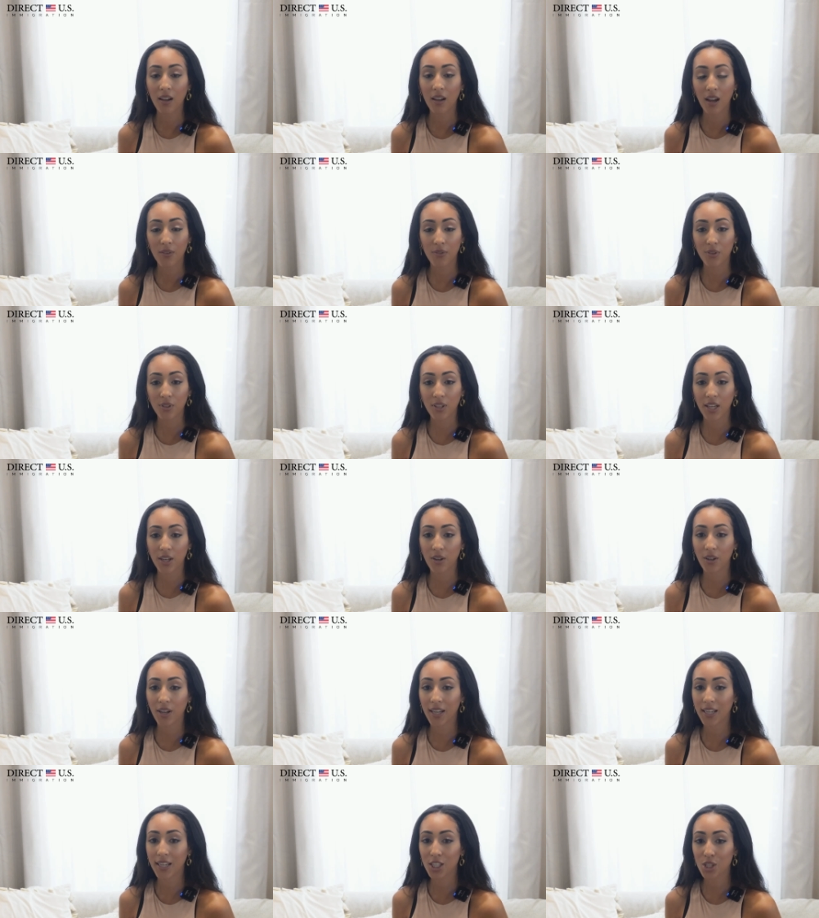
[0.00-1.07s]
cover letter,
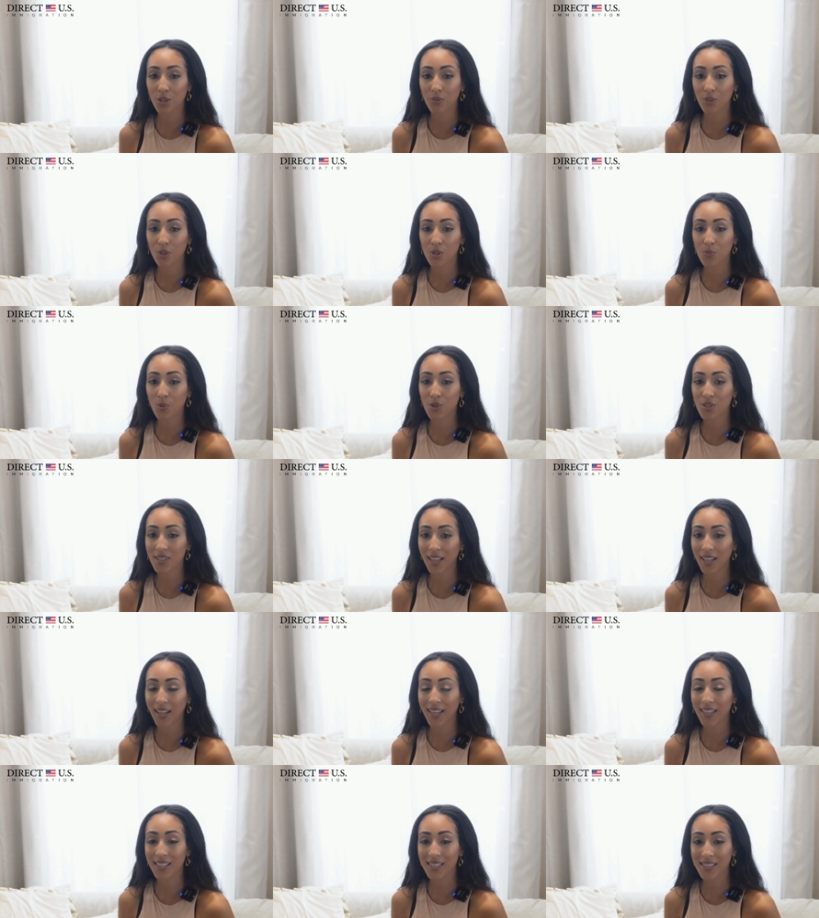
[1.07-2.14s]
and interviews, present
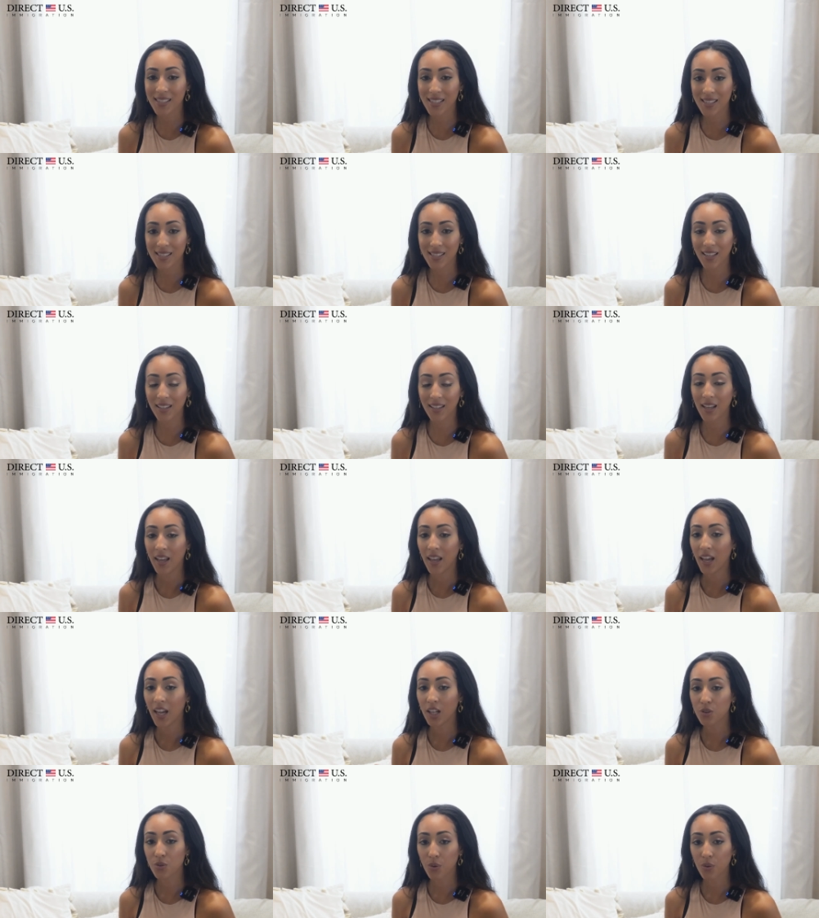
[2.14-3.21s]
a consistent
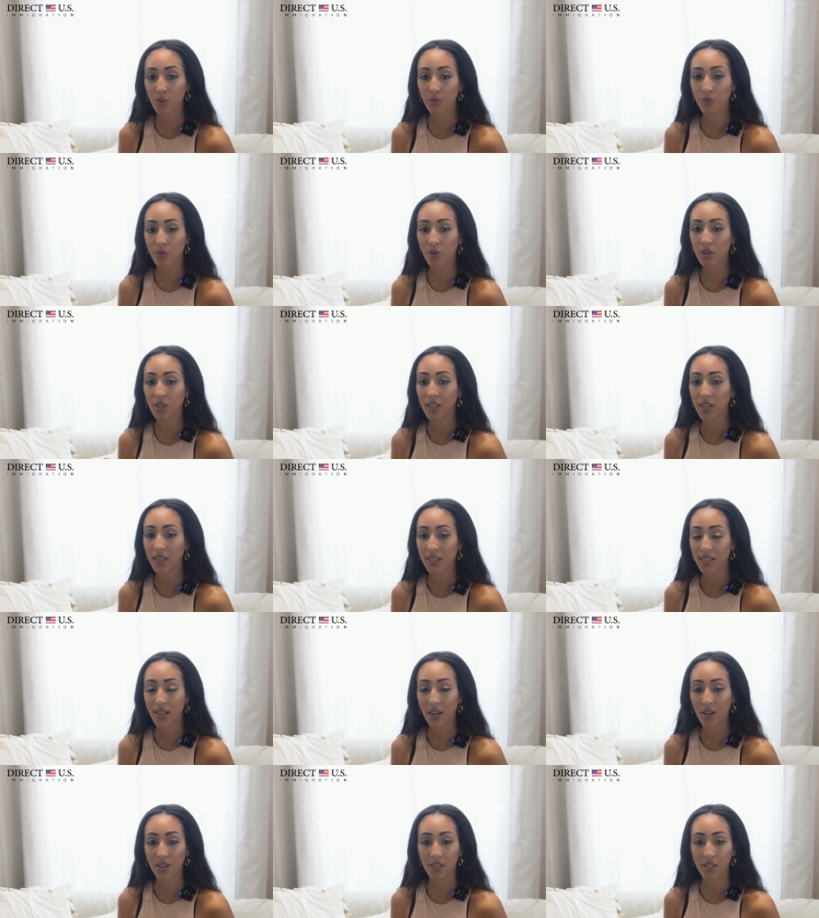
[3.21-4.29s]
and truthful
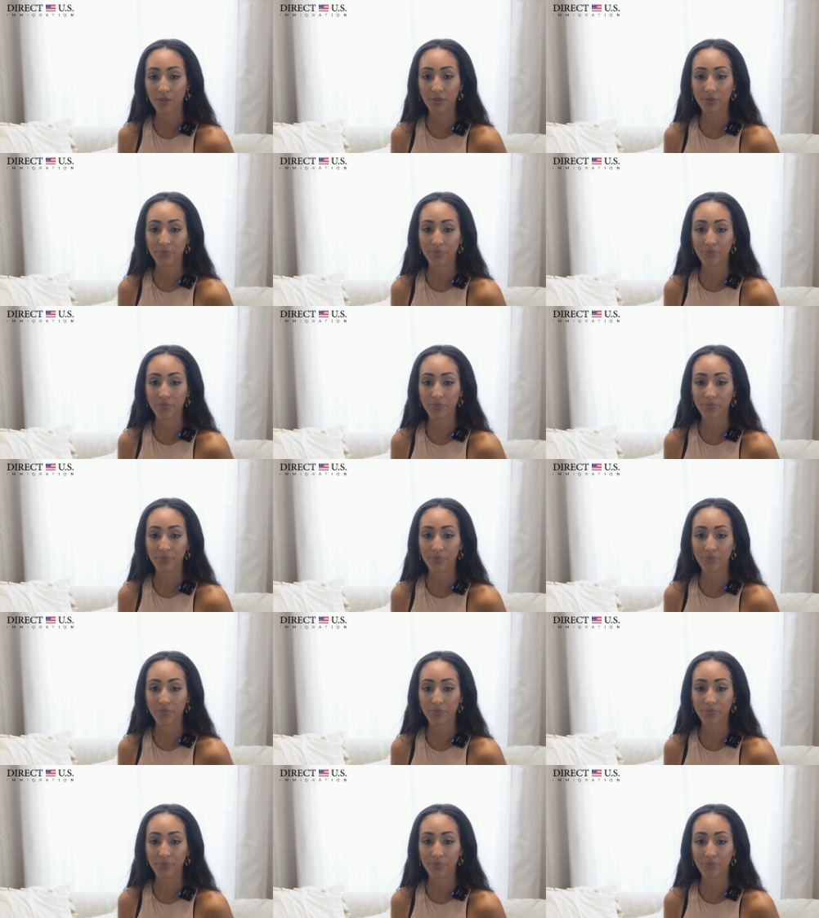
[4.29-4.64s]
narrative.